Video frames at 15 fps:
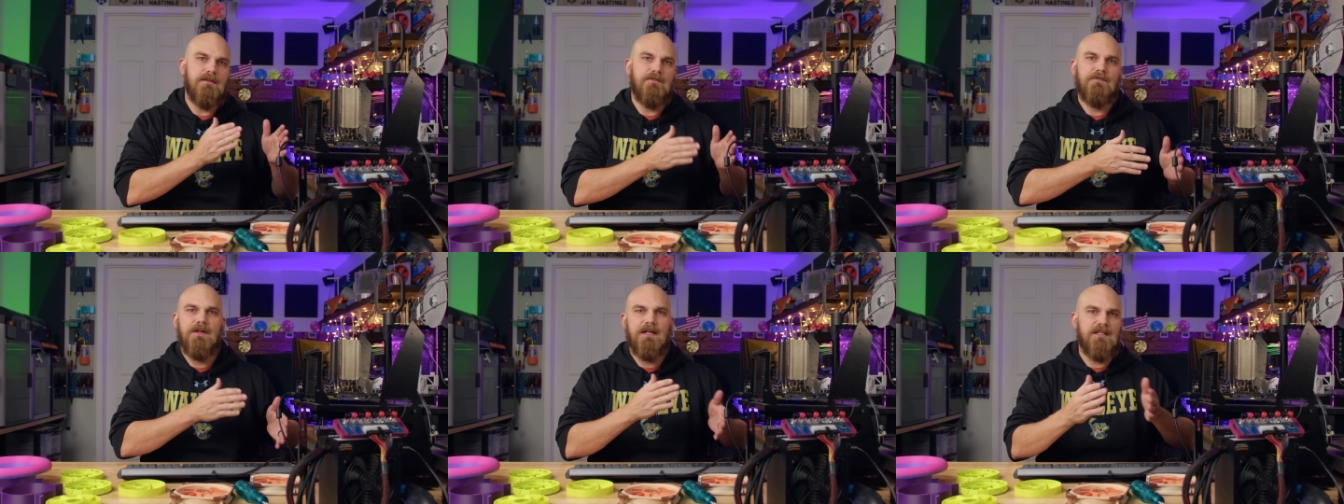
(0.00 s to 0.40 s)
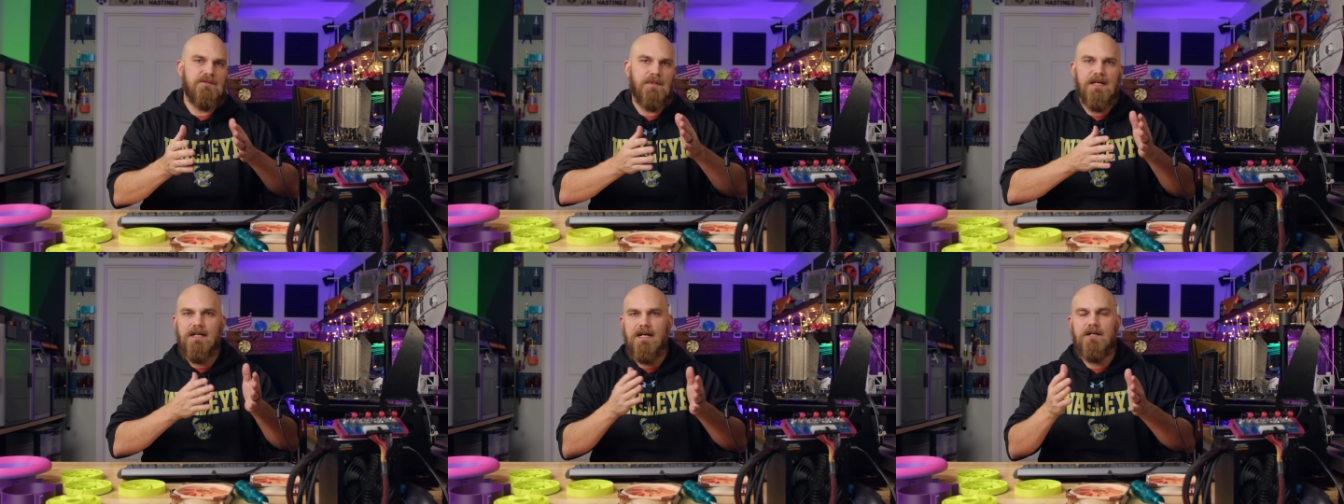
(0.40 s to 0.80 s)
the fans
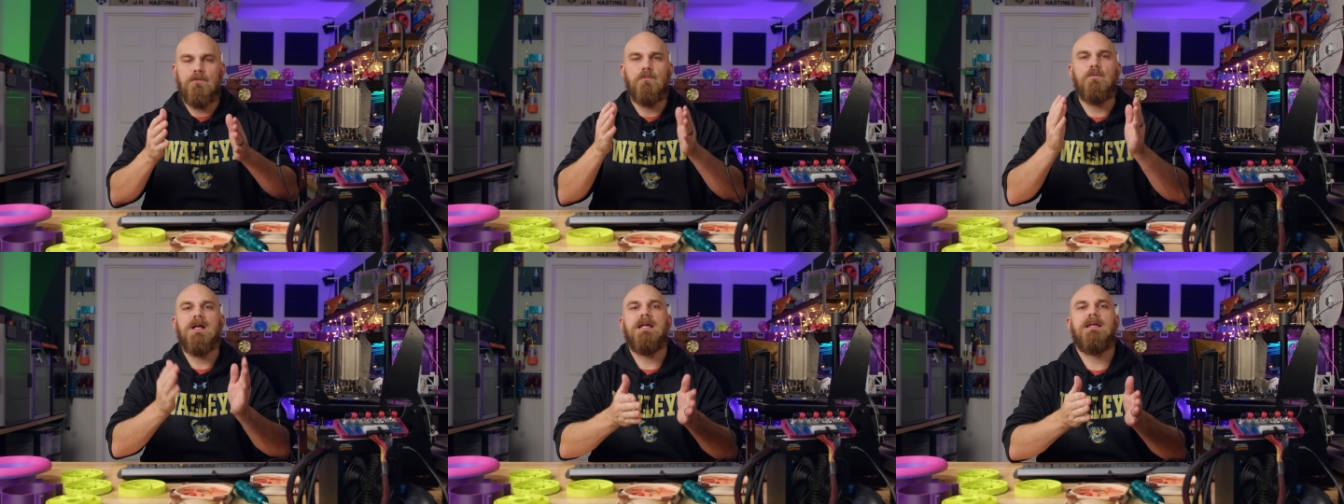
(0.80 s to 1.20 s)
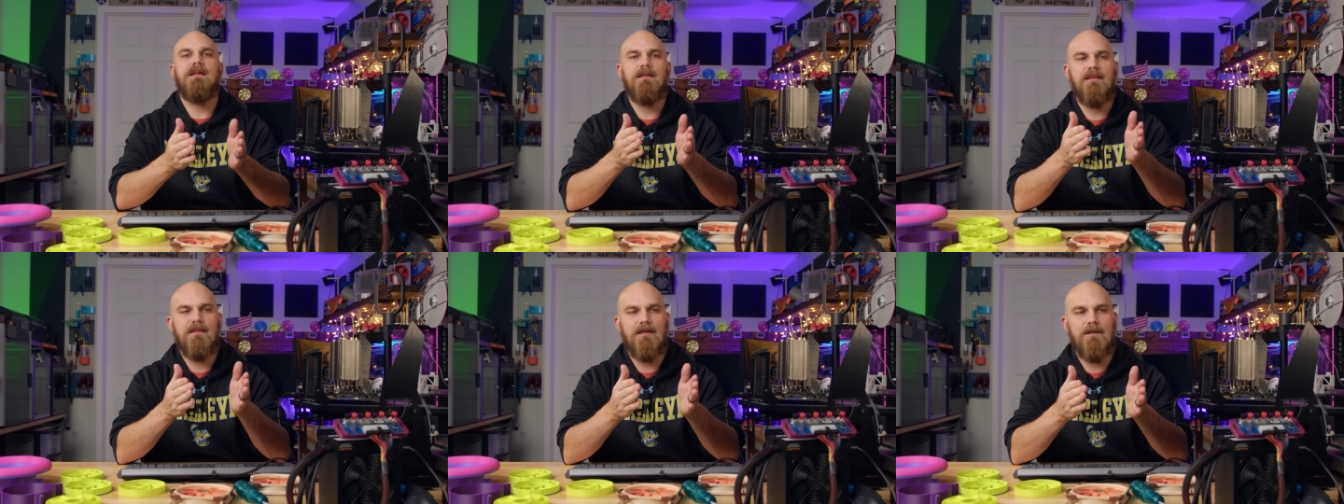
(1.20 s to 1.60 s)
by kind of
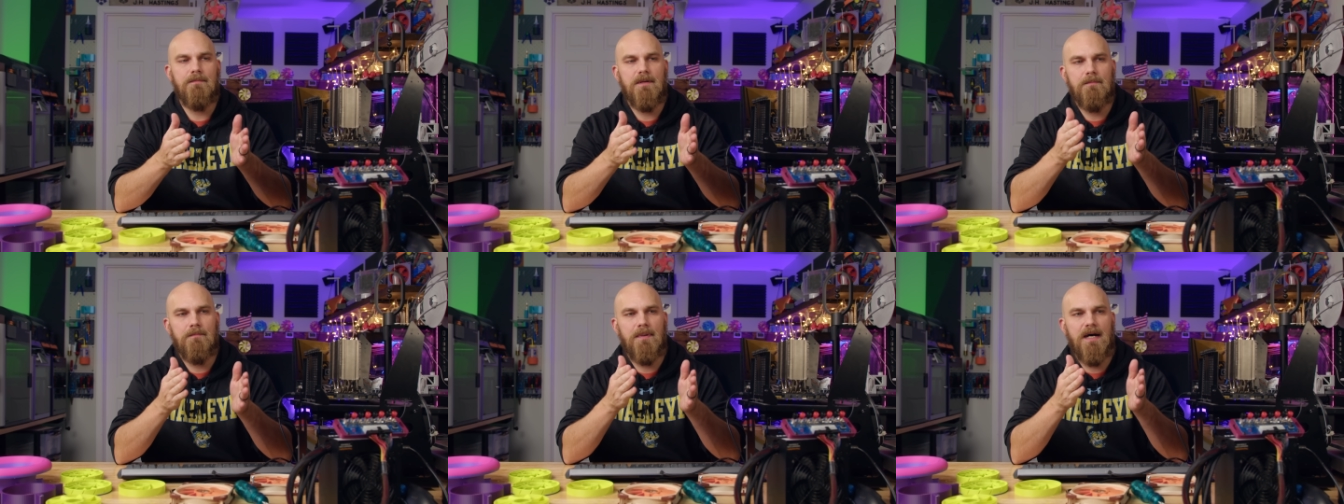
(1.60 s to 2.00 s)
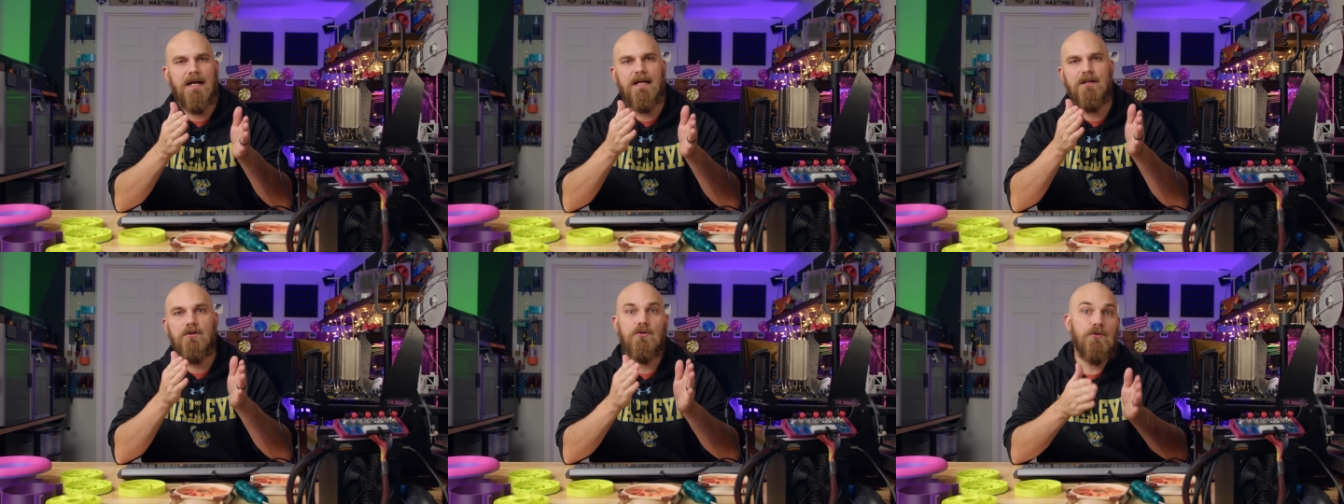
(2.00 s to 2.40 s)
ranking them by